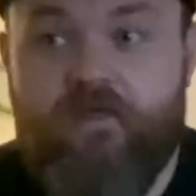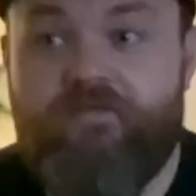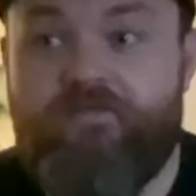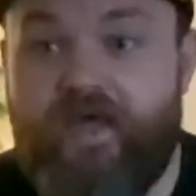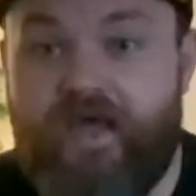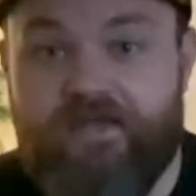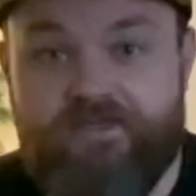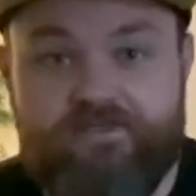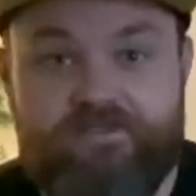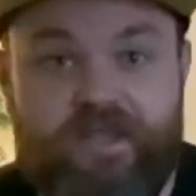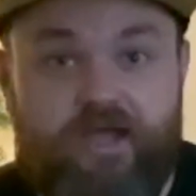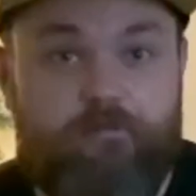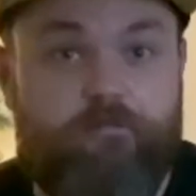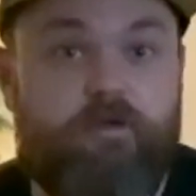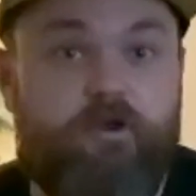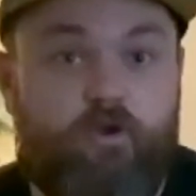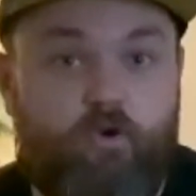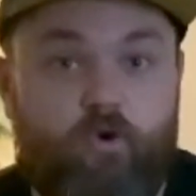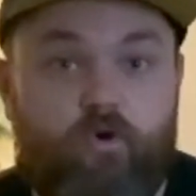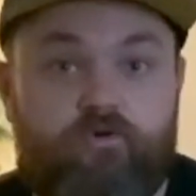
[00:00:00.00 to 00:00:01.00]
That's now
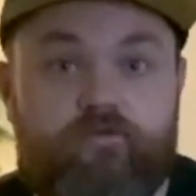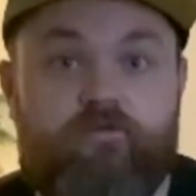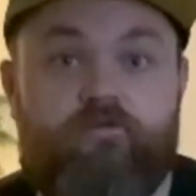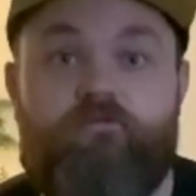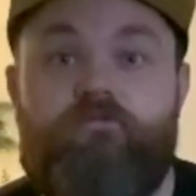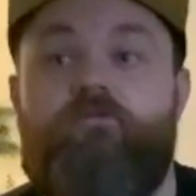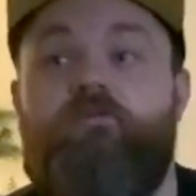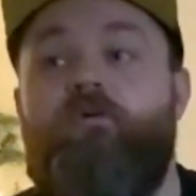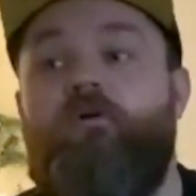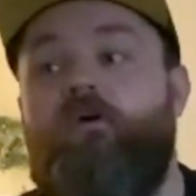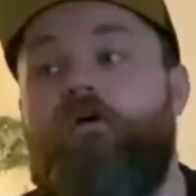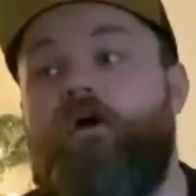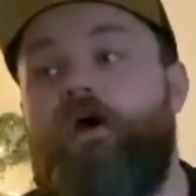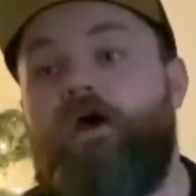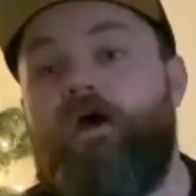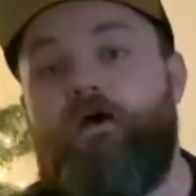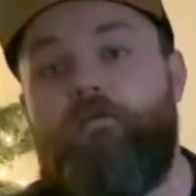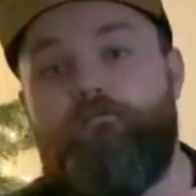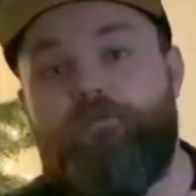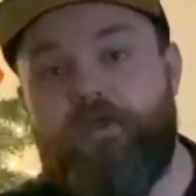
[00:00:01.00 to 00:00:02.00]
been ordered
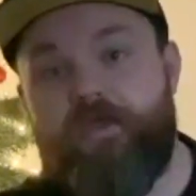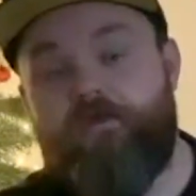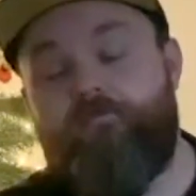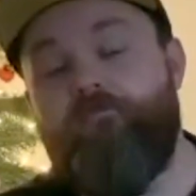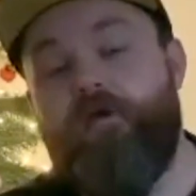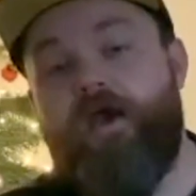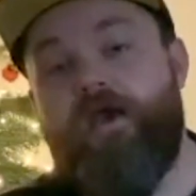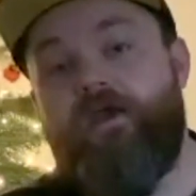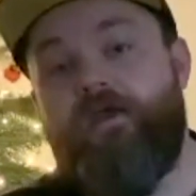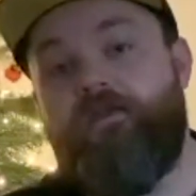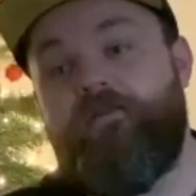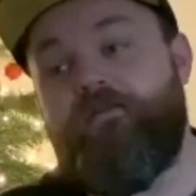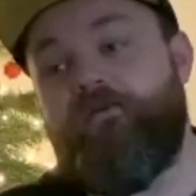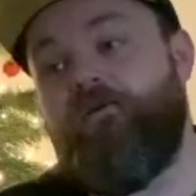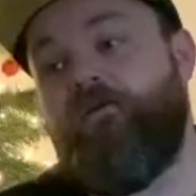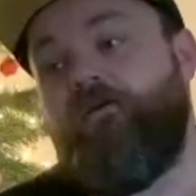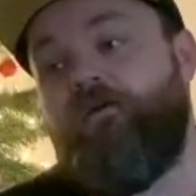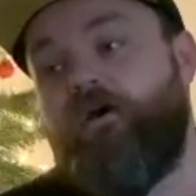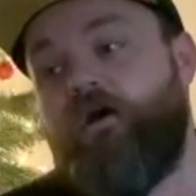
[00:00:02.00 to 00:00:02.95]
and being made.